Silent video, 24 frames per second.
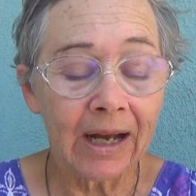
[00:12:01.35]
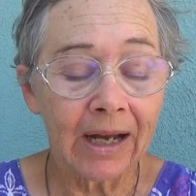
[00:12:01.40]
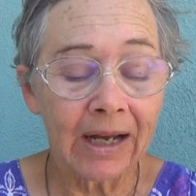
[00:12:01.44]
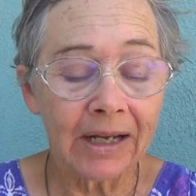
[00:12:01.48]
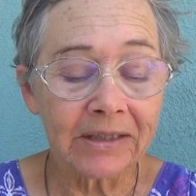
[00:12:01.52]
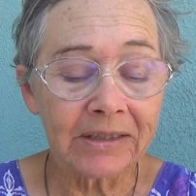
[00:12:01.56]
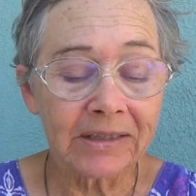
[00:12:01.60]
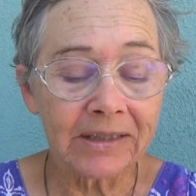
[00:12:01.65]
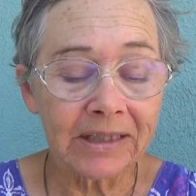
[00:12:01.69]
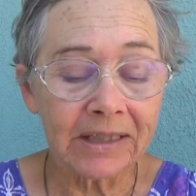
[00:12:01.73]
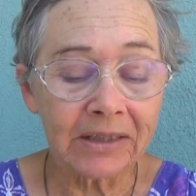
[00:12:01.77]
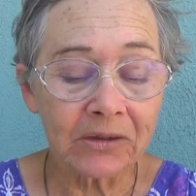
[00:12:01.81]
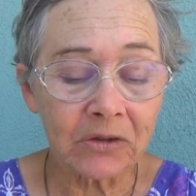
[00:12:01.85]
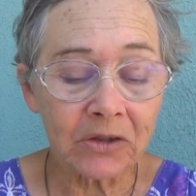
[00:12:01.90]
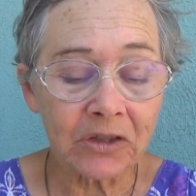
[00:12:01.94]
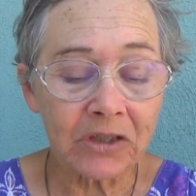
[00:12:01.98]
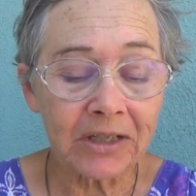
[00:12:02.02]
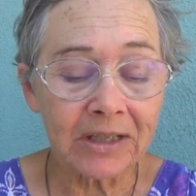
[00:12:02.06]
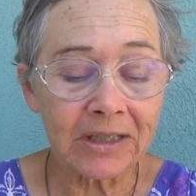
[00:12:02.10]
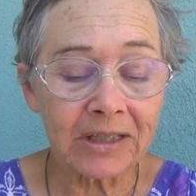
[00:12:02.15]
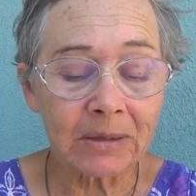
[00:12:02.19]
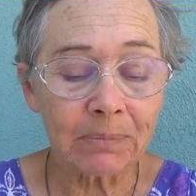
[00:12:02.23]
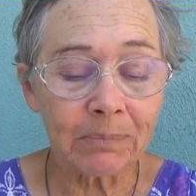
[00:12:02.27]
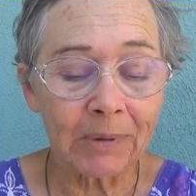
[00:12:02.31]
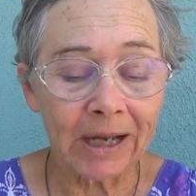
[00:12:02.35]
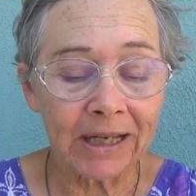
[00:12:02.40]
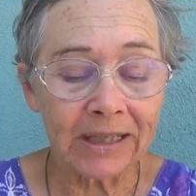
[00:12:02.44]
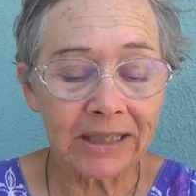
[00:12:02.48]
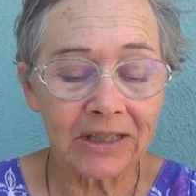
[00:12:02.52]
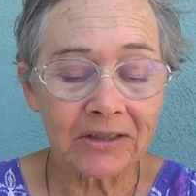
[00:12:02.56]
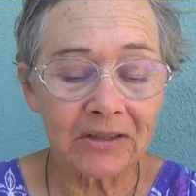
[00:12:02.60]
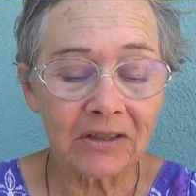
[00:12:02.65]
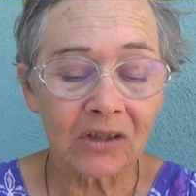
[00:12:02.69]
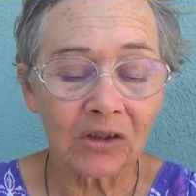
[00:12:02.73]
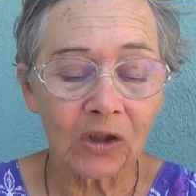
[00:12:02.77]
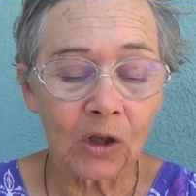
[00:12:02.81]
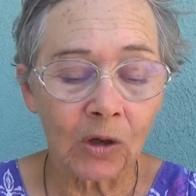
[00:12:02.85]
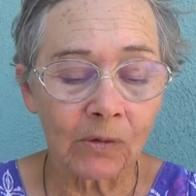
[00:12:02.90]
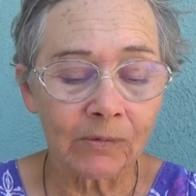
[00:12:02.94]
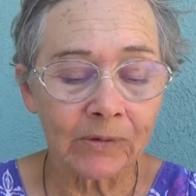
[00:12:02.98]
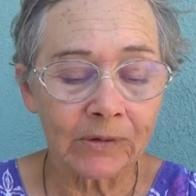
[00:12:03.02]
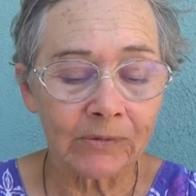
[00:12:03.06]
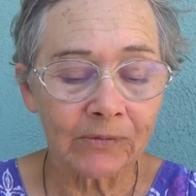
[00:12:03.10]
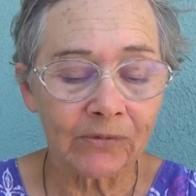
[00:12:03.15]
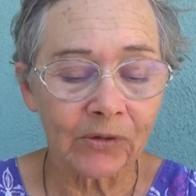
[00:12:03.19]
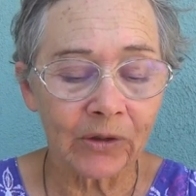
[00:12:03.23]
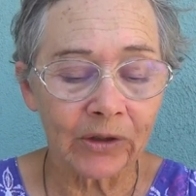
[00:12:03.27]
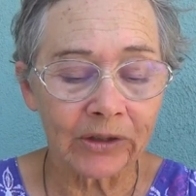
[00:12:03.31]
until she espied his
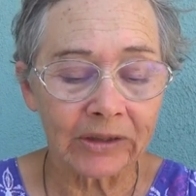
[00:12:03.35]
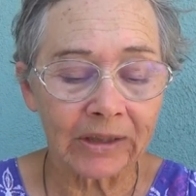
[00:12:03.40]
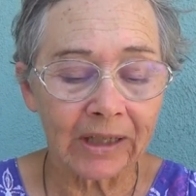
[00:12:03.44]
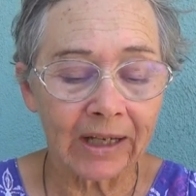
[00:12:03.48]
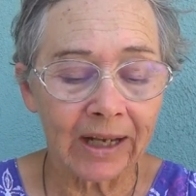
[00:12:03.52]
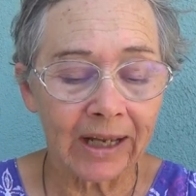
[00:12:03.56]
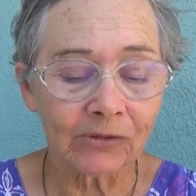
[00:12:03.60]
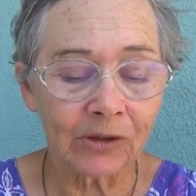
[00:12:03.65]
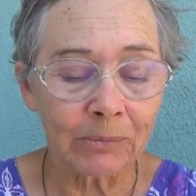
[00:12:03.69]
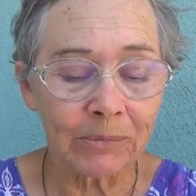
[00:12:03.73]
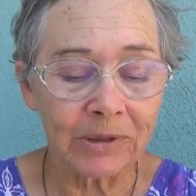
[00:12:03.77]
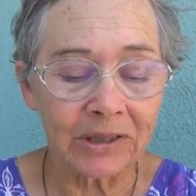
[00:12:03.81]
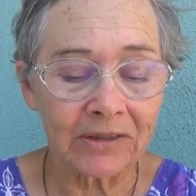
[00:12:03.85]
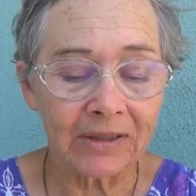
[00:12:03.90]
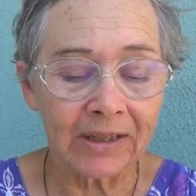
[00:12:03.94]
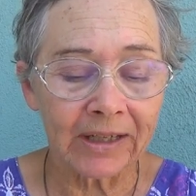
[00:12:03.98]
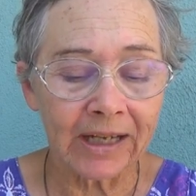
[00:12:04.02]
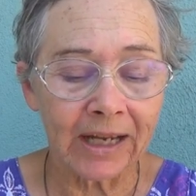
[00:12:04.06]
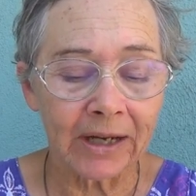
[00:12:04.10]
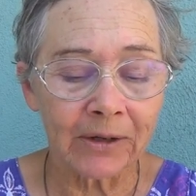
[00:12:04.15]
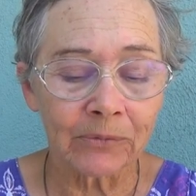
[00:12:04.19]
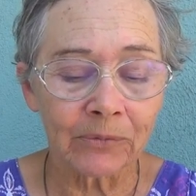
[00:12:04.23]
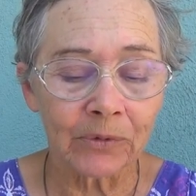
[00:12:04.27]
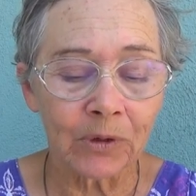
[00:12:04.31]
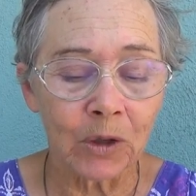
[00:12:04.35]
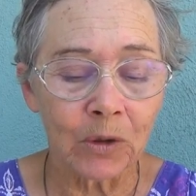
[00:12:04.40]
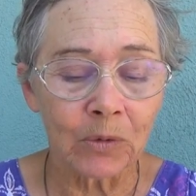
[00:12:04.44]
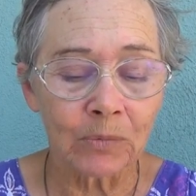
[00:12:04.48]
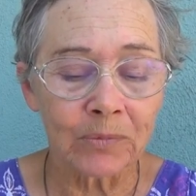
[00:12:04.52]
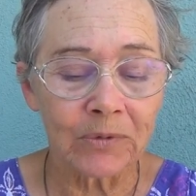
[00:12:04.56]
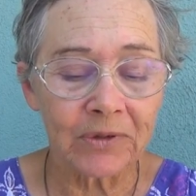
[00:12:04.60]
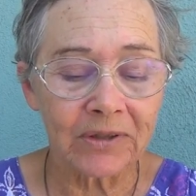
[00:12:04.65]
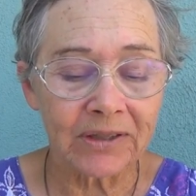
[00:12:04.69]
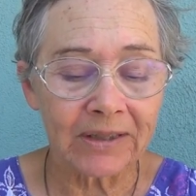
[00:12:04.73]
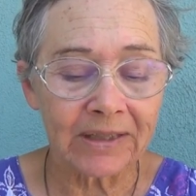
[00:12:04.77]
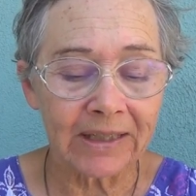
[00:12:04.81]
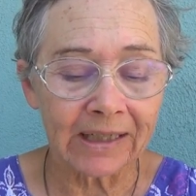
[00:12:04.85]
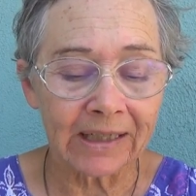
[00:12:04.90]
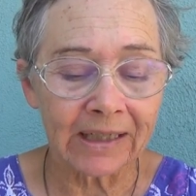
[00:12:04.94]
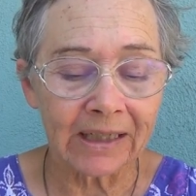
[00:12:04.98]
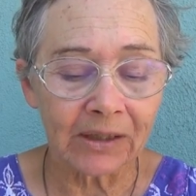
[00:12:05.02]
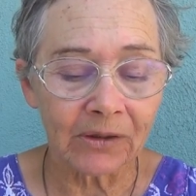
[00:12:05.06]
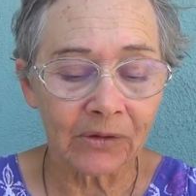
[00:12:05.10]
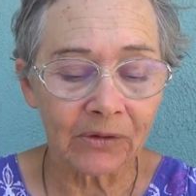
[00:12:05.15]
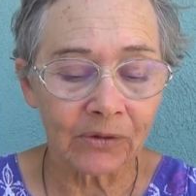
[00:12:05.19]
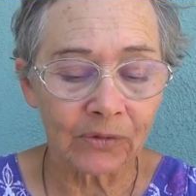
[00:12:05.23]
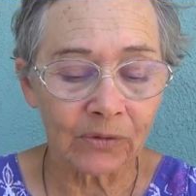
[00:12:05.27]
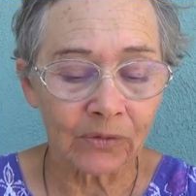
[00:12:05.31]
cloven foot from his gay robe
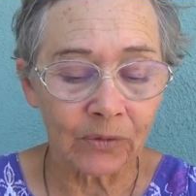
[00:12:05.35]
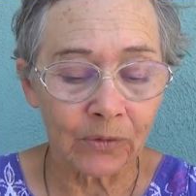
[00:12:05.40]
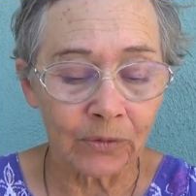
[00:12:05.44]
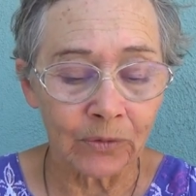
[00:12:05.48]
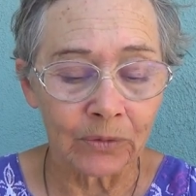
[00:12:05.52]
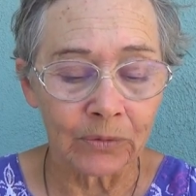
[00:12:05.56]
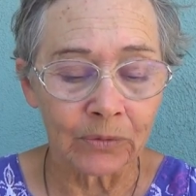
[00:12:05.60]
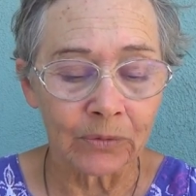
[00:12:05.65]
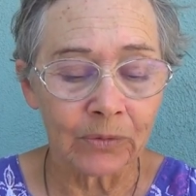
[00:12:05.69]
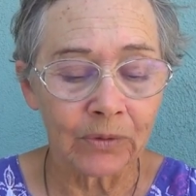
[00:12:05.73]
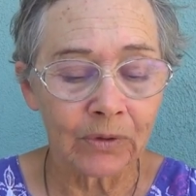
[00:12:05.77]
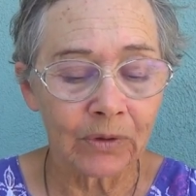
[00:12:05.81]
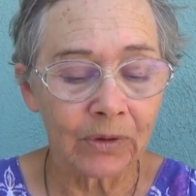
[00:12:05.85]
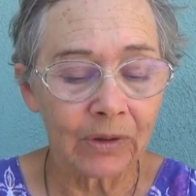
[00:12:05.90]
sticking through.